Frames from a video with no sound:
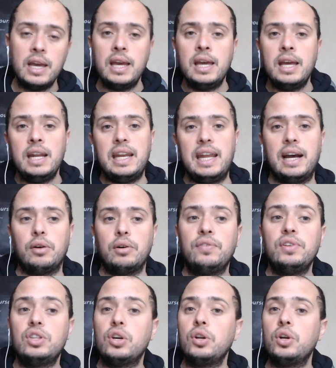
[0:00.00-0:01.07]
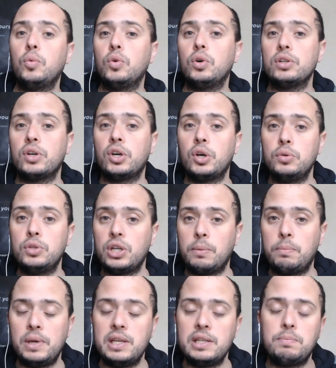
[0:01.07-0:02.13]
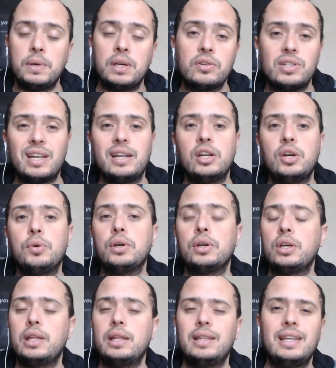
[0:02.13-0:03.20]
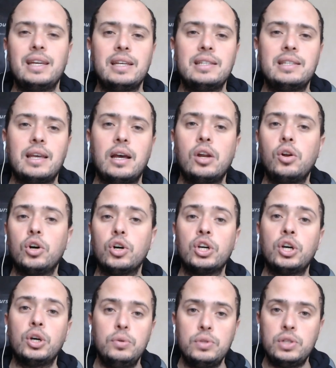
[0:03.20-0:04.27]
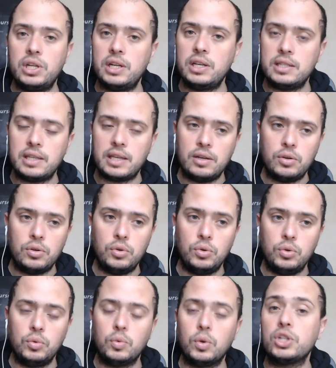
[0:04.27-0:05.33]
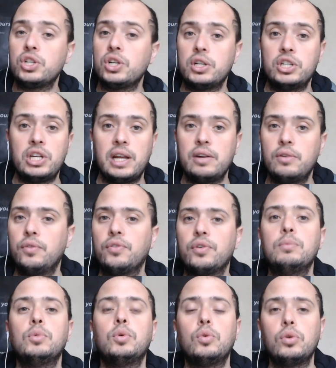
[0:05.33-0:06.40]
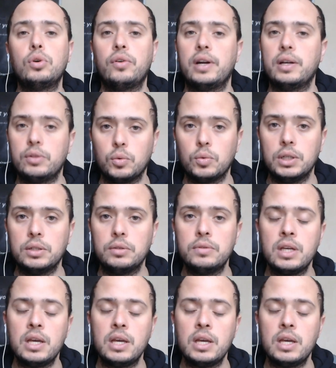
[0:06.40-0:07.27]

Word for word: Now, if you don't know what Coach Up is, because I know there's a lot of coaches who watch our channel from all around the world,